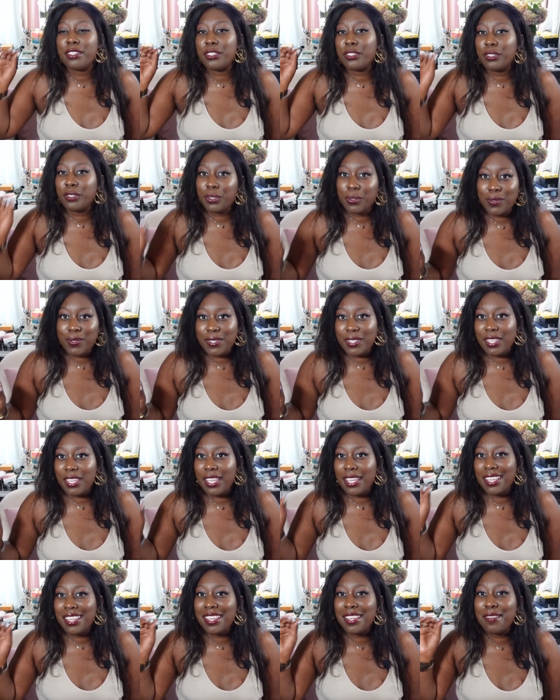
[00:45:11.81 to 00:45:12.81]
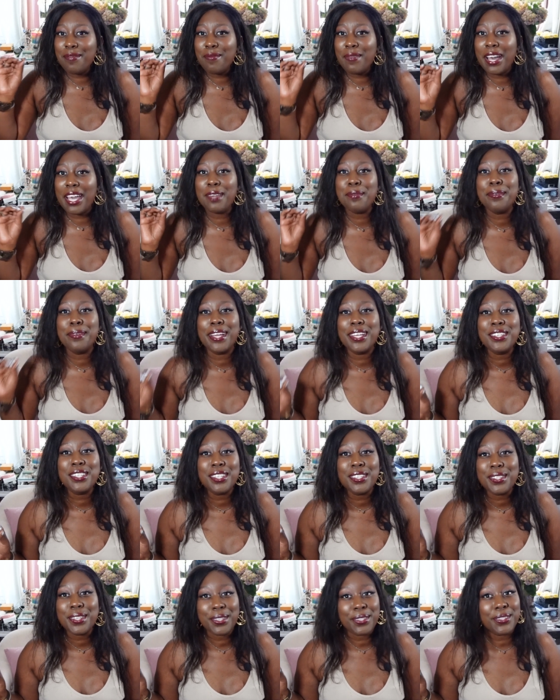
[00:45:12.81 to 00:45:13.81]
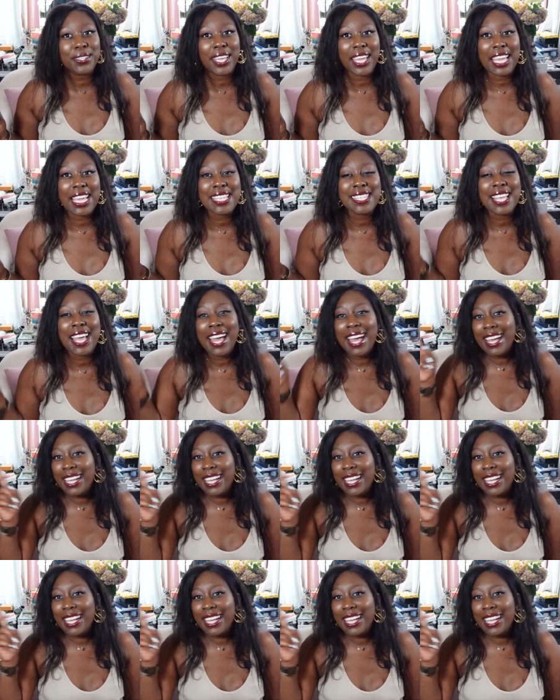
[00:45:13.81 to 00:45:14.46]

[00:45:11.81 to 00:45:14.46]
losing my precious bow case,